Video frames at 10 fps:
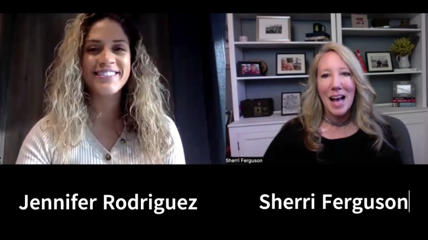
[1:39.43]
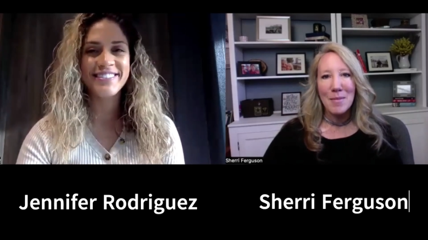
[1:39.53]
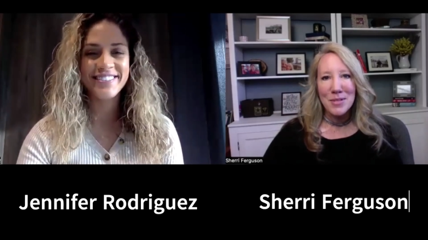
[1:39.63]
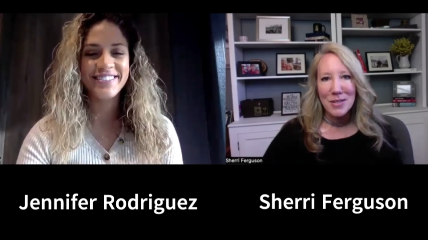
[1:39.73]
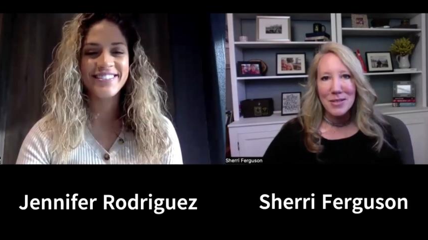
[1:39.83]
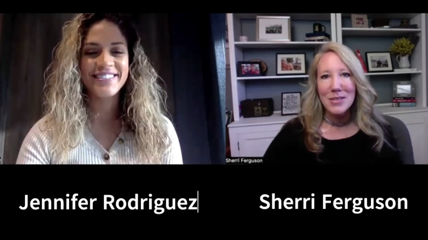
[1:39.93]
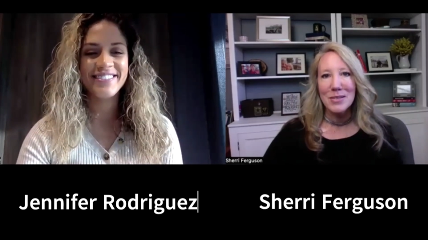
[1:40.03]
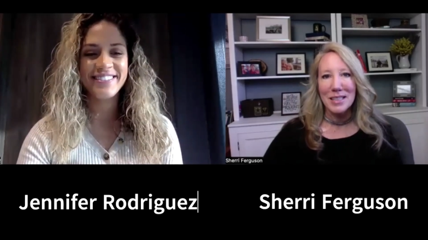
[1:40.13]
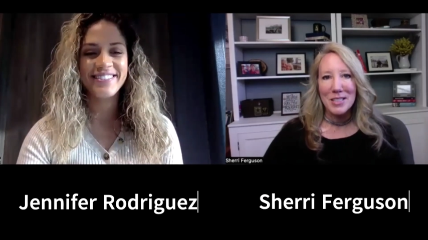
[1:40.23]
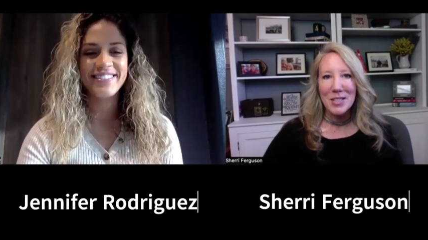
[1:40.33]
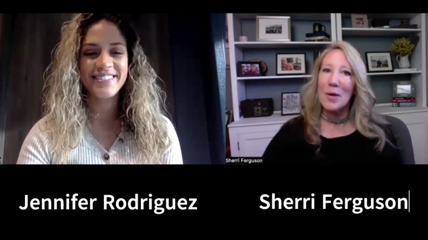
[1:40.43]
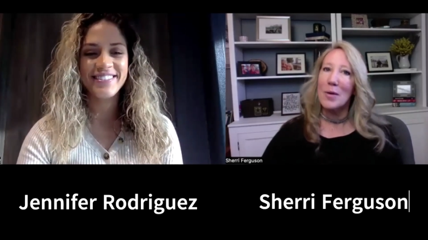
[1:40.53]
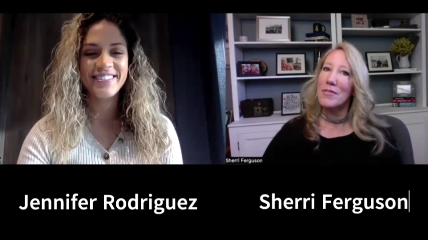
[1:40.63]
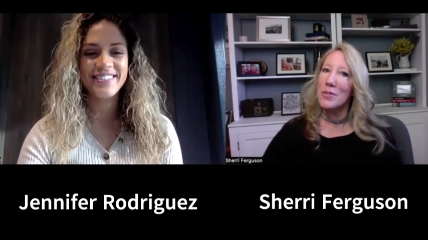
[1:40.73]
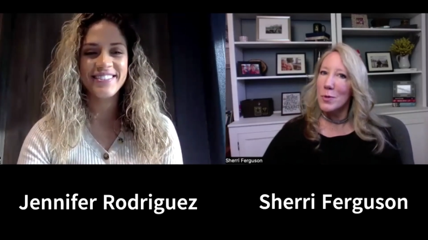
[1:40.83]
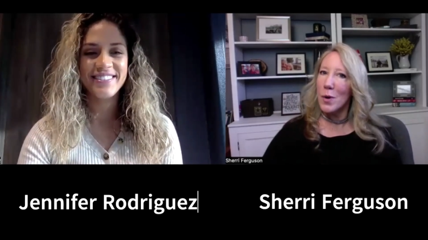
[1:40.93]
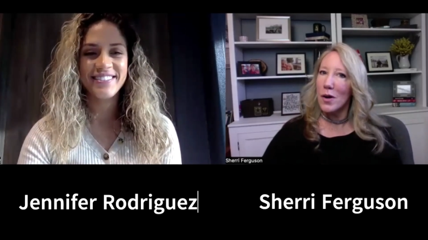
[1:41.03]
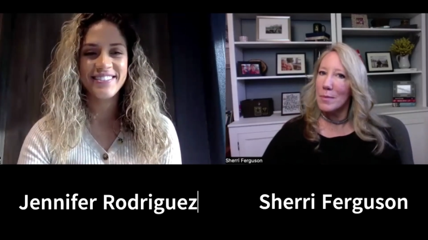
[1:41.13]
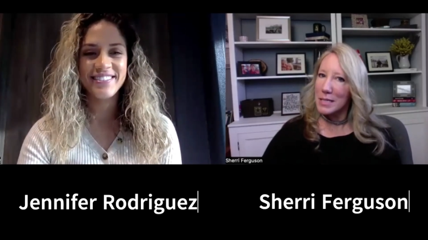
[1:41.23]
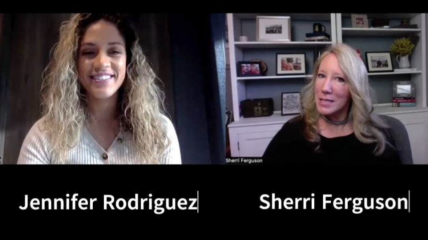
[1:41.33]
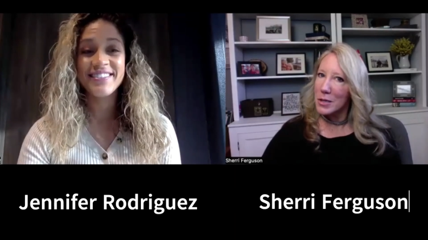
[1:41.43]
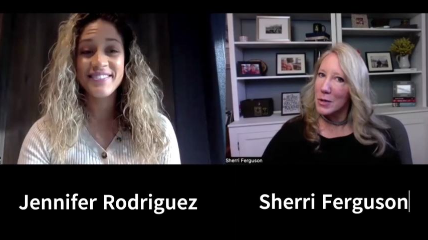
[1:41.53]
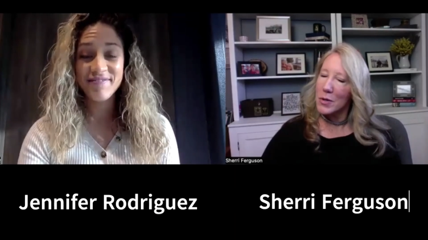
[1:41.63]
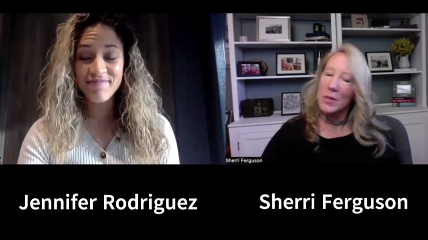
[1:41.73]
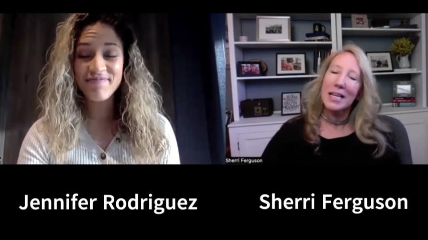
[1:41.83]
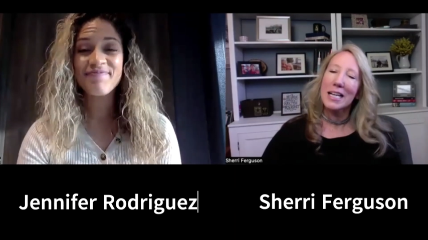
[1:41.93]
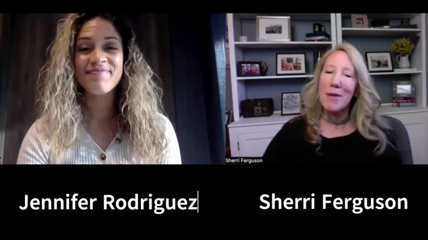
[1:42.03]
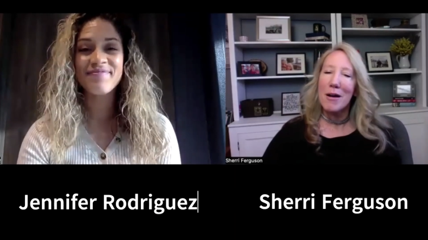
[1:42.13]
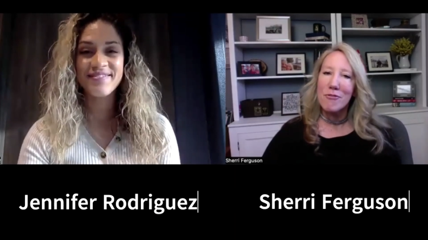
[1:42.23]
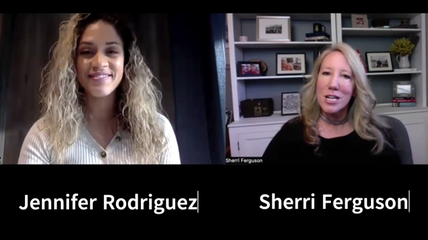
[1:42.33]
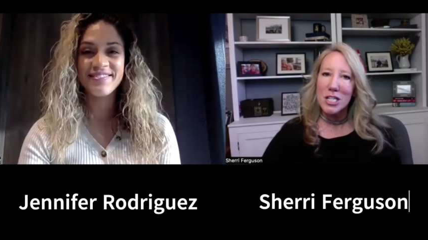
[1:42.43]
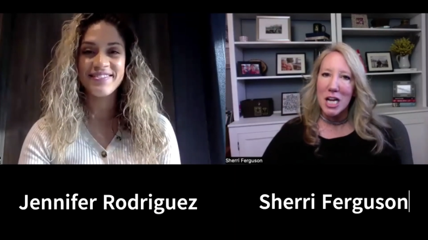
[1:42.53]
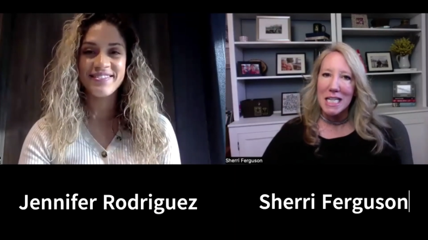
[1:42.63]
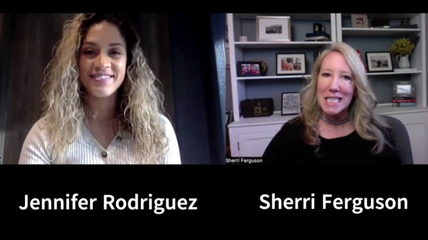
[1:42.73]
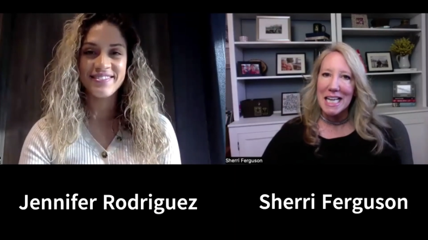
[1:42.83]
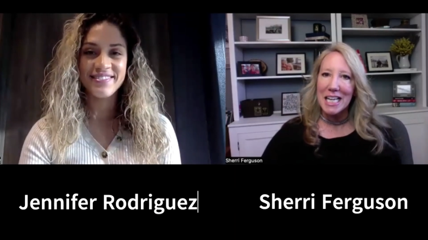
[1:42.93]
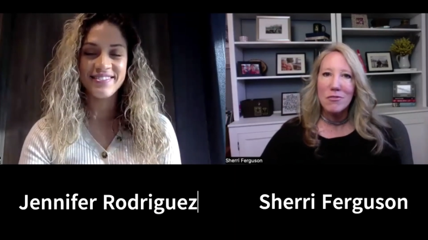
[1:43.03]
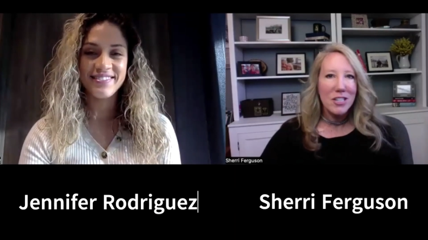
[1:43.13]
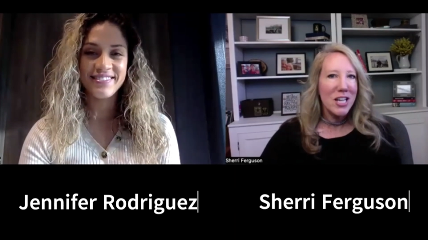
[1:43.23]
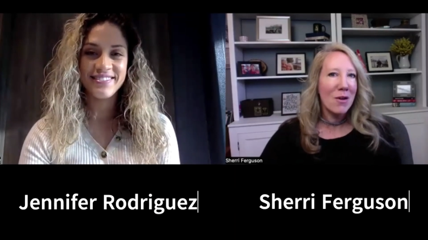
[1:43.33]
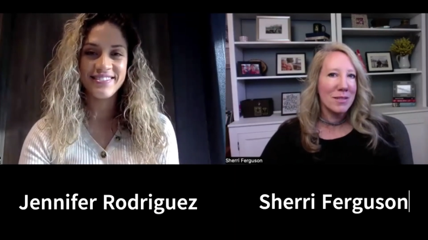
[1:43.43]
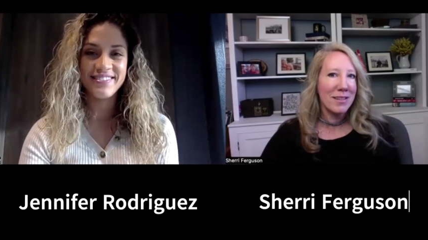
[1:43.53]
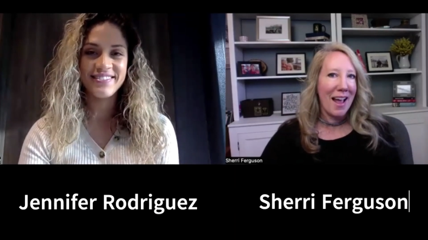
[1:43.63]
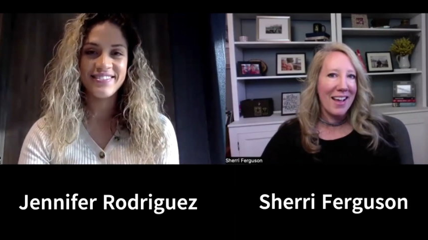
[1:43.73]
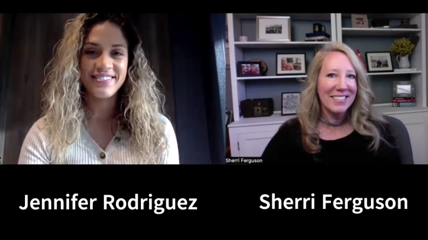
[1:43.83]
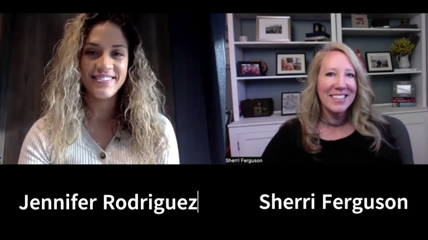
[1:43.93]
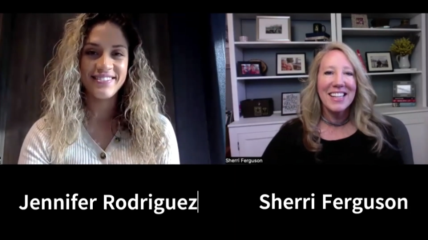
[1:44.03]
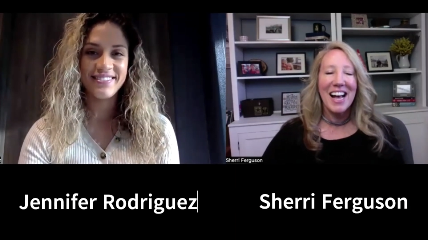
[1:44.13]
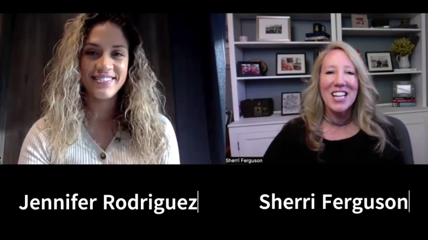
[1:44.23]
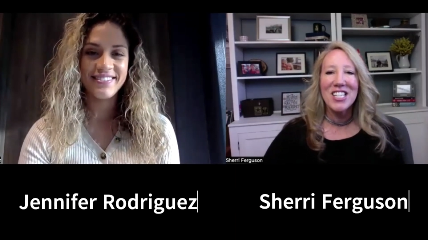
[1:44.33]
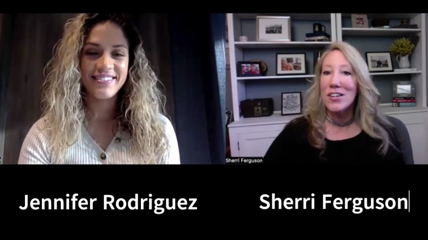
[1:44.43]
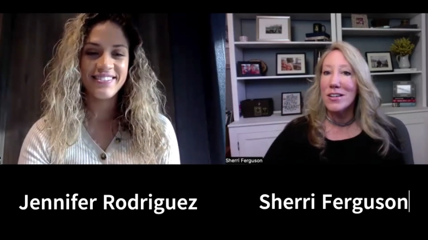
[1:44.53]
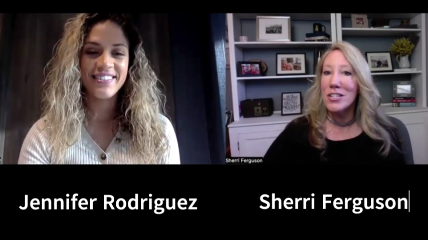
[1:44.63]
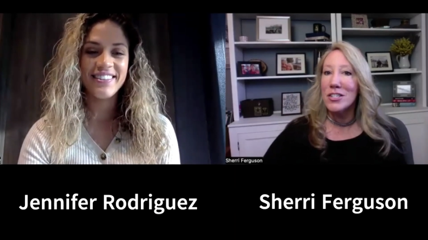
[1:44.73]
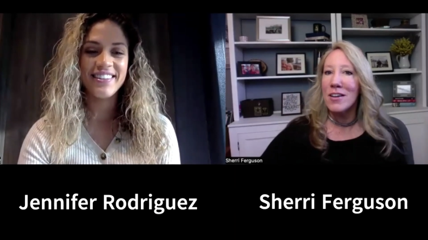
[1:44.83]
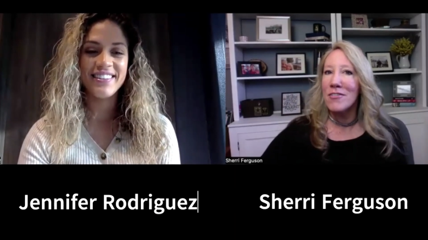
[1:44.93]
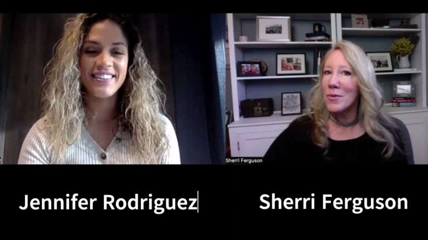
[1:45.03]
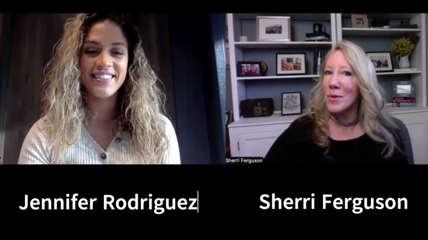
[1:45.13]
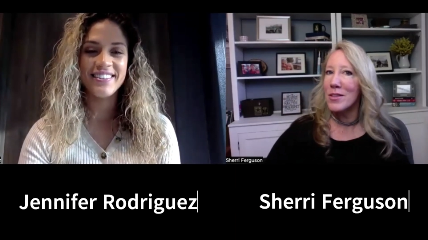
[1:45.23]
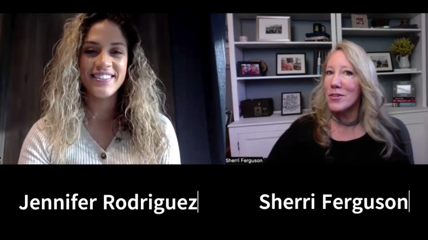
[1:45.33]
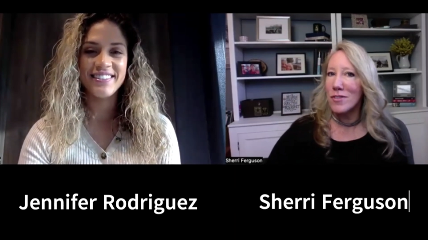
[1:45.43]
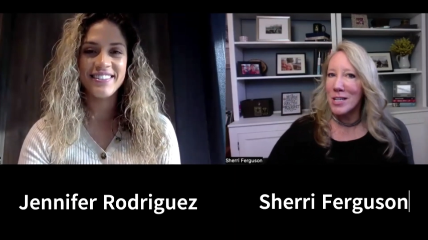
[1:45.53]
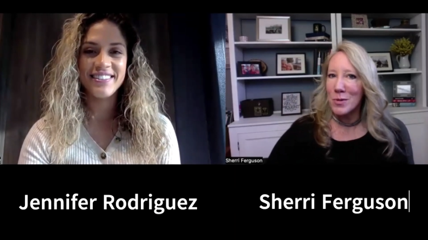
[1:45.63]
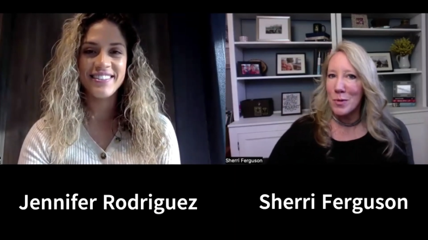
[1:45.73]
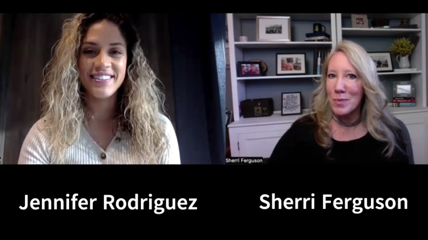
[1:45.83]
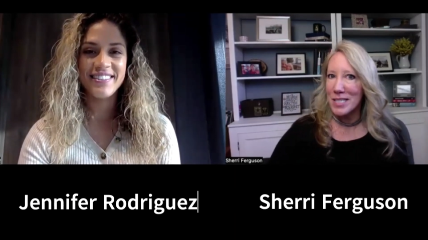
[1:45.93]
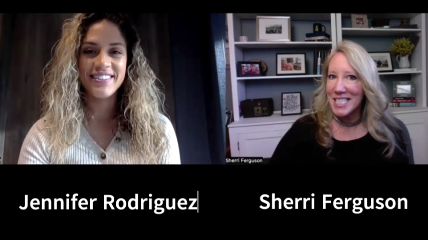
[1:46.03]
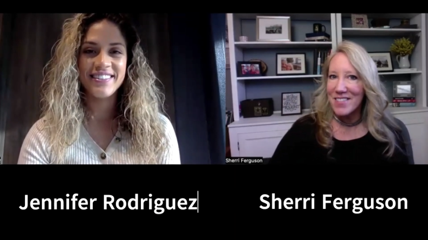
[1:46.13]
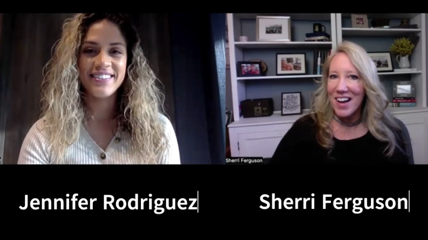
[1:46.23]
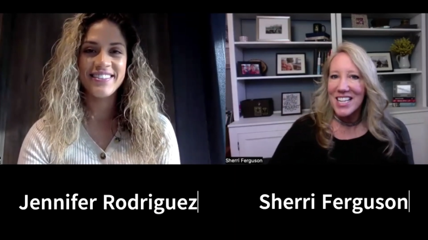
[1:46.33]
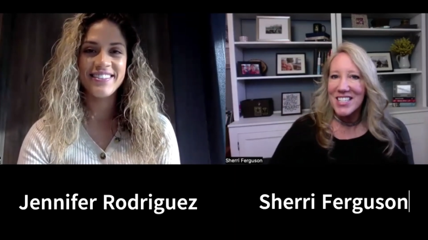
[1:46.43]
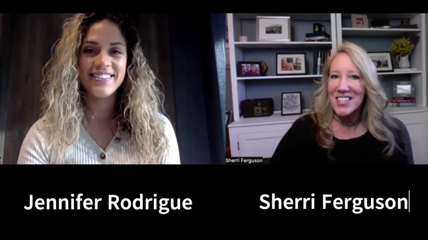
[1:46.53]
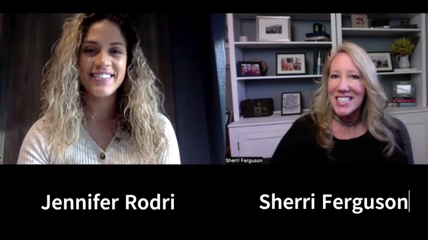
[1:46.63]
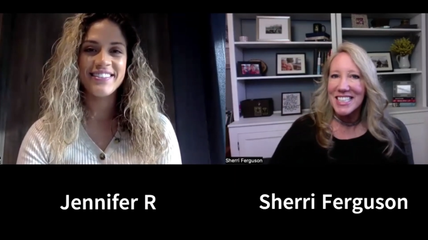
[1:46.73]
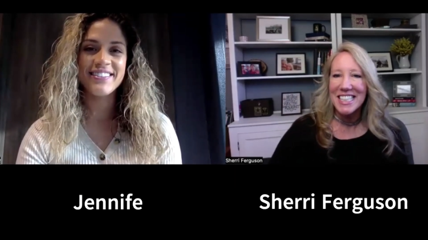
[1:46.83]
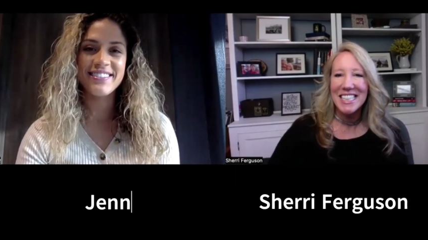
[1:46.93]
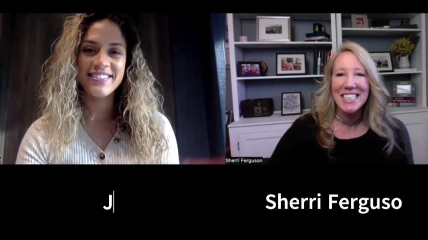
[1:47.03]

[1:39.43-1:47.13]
Speaker 1: Absolutely. So if you are a business owner thinking about franchising, reach out today. Sherry and Jennifer with Transworld Business Advisors.